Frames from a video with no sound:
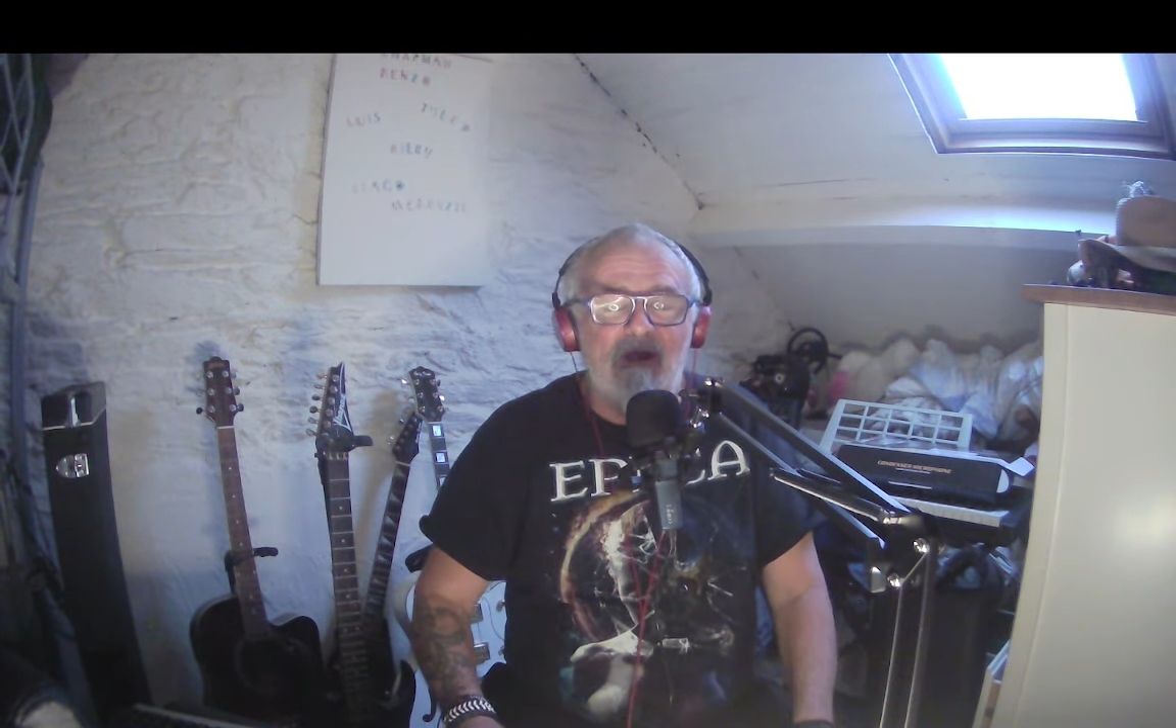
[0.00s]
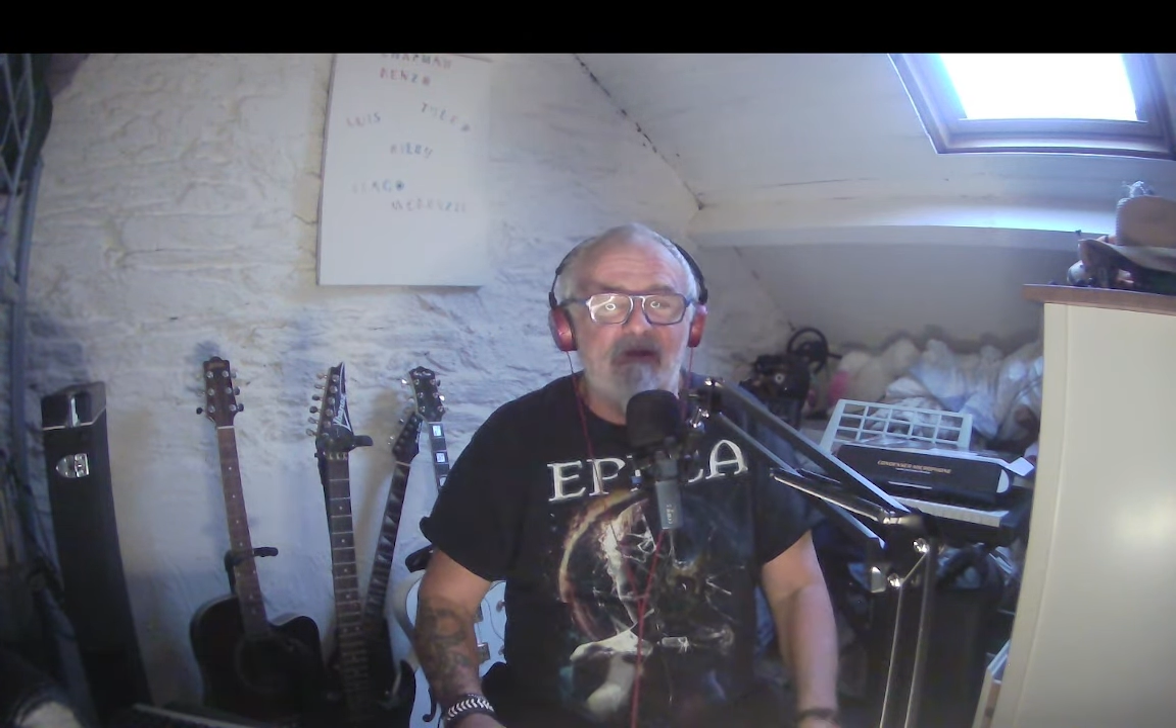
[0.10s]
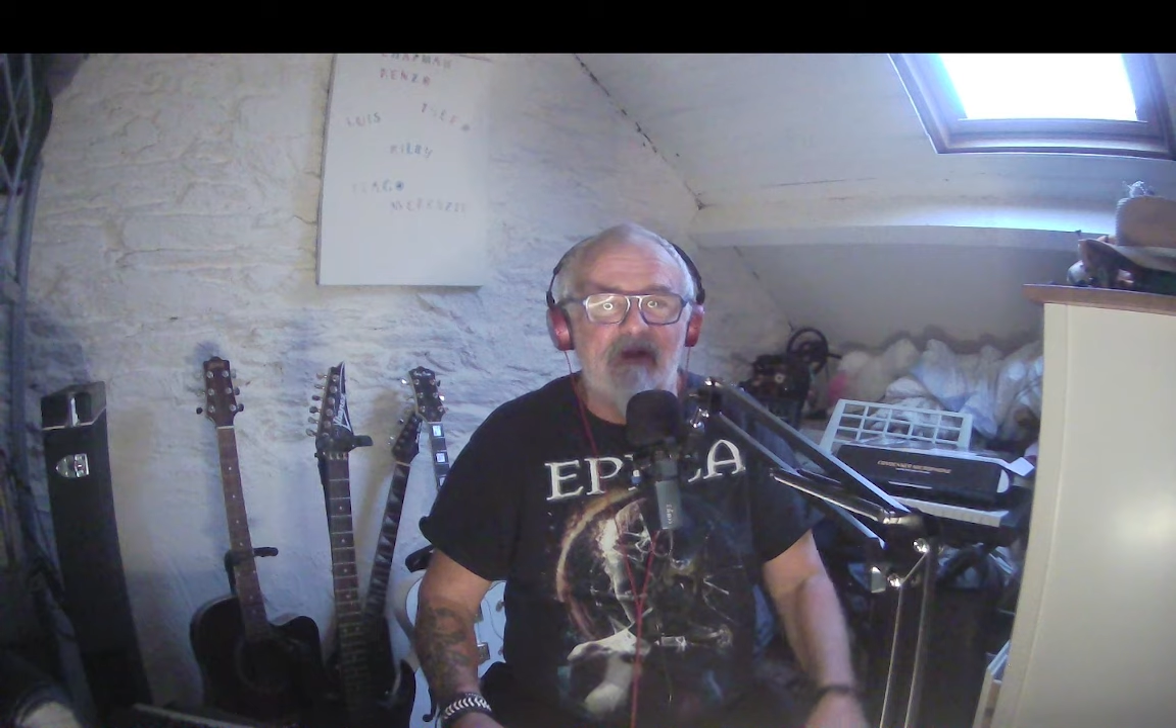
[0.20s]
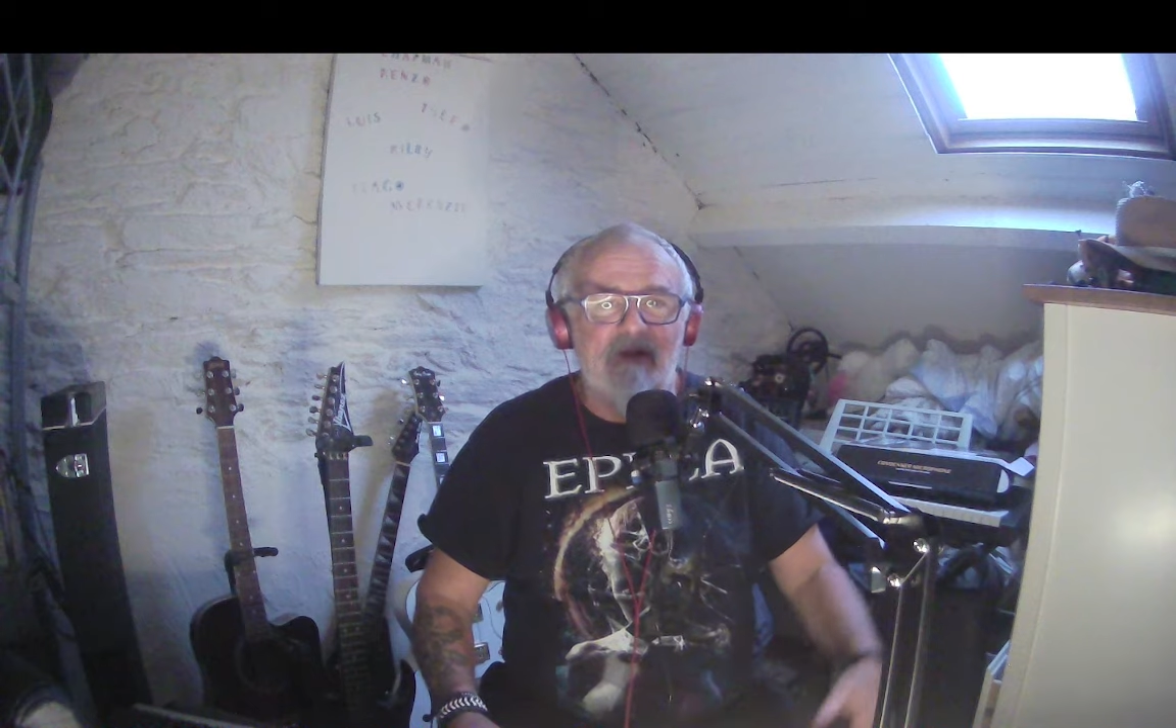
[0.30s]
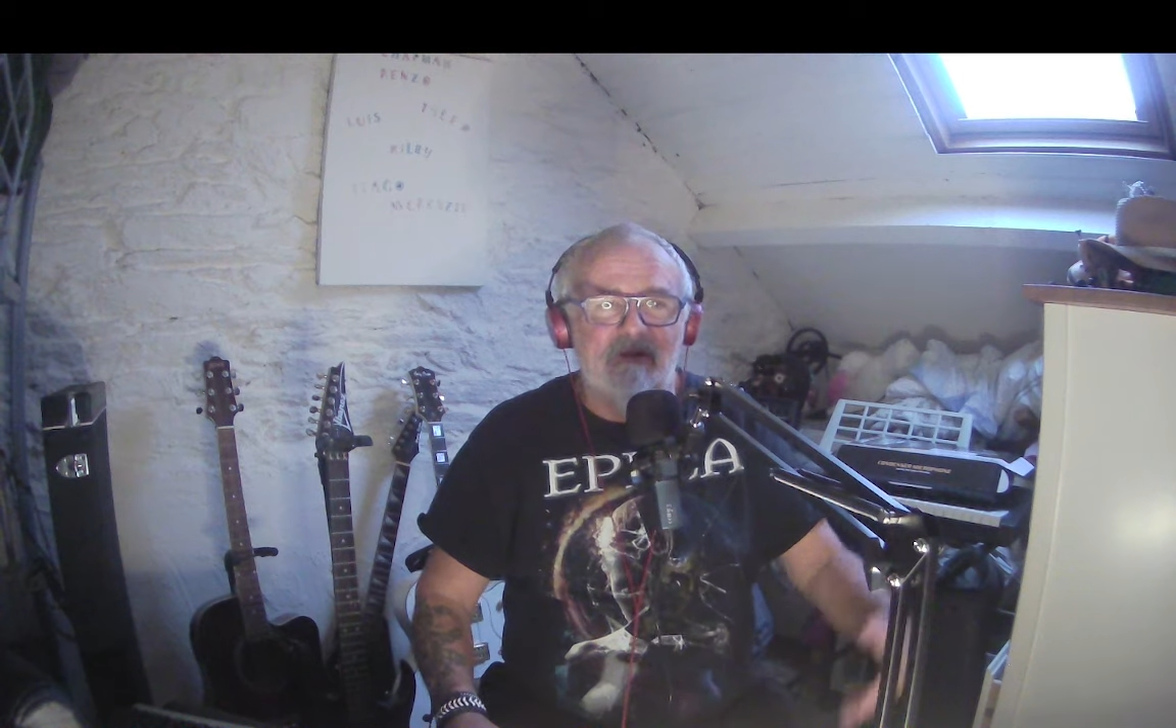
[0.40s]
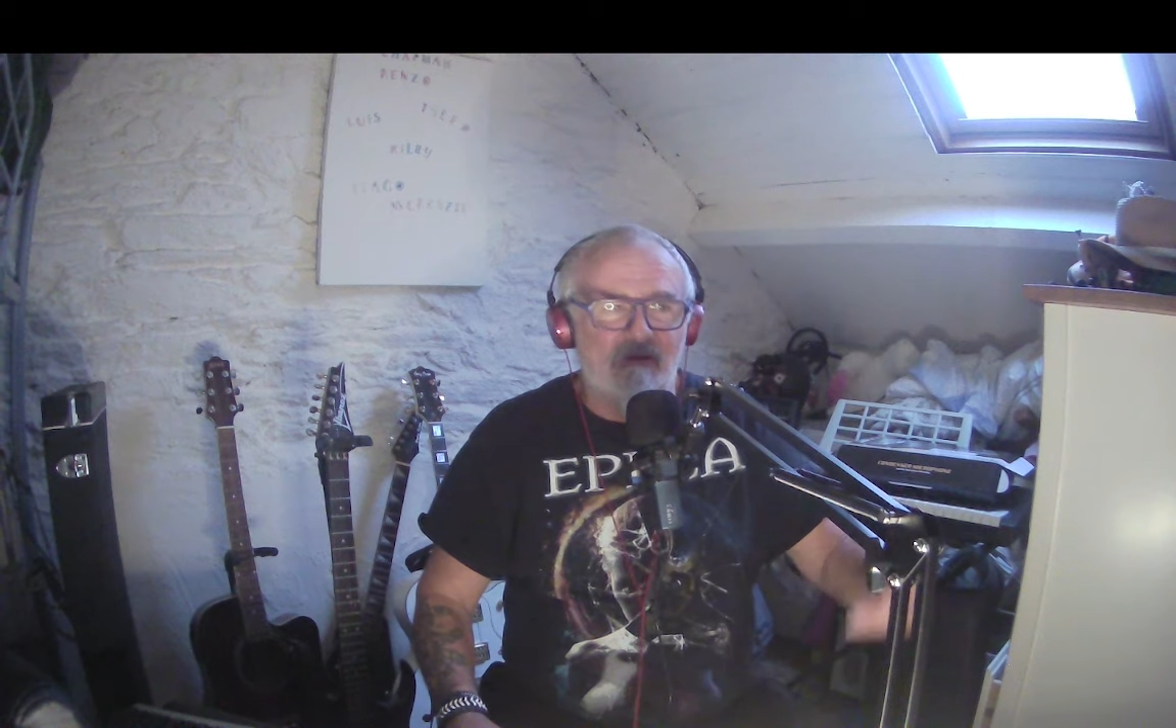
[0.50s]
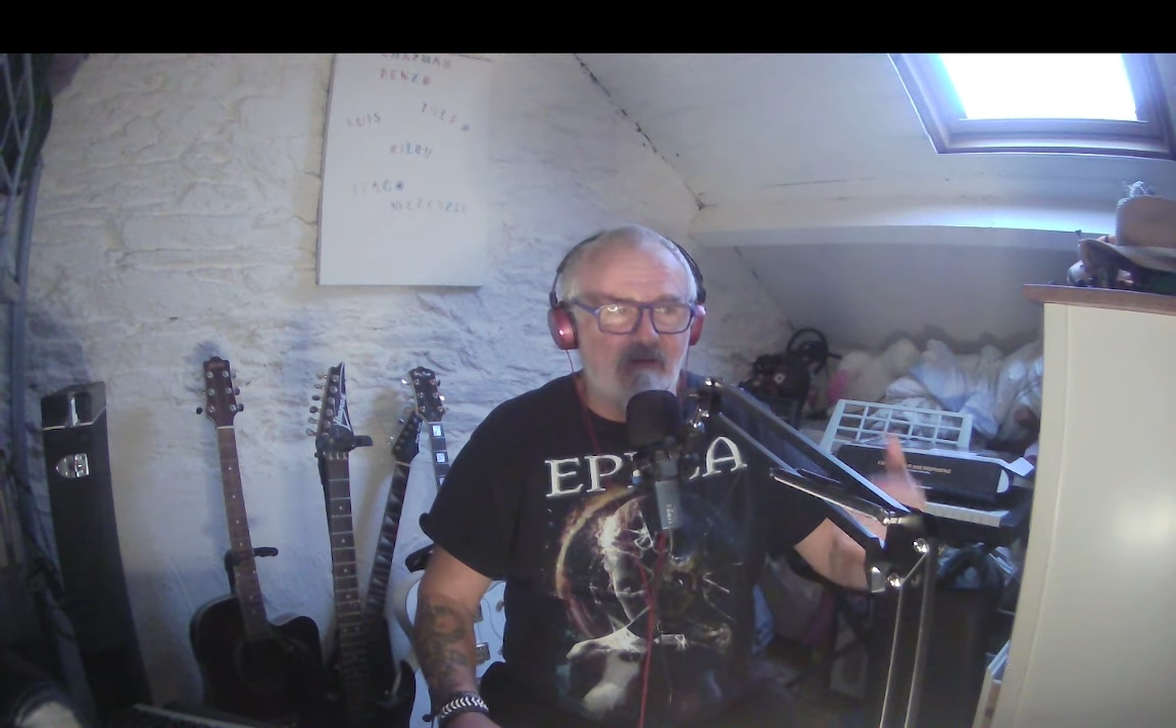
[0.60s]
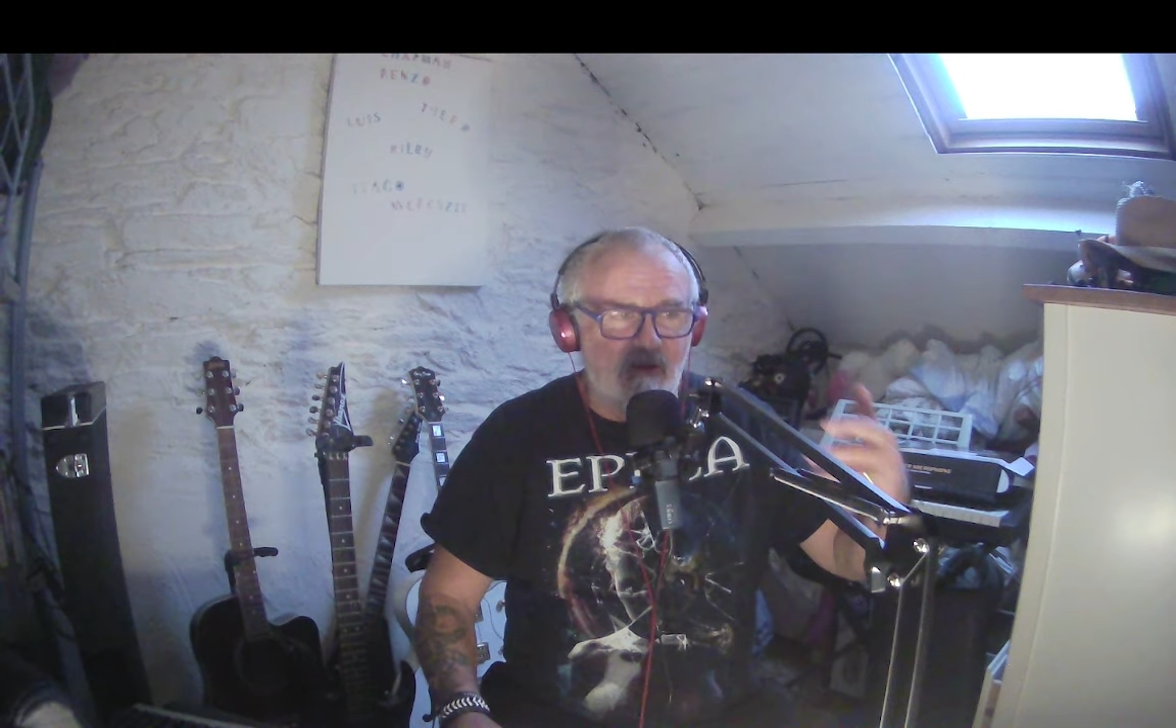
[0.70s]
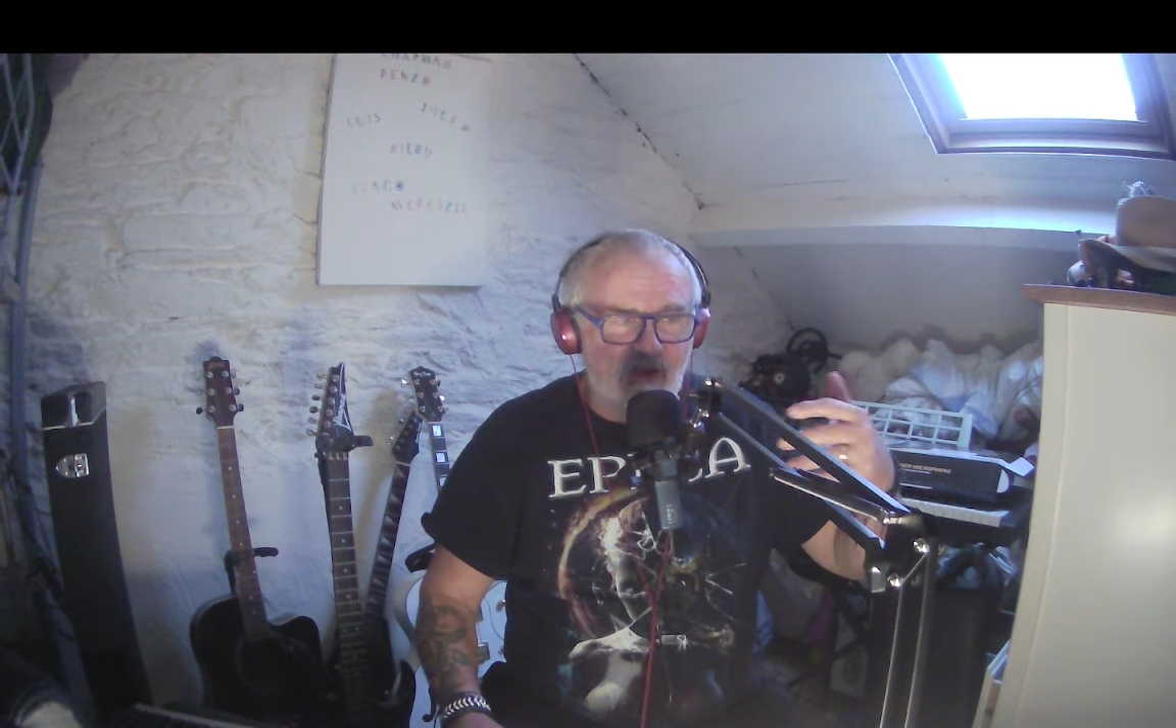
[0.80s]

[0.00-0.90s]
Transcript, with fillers: He's, he's,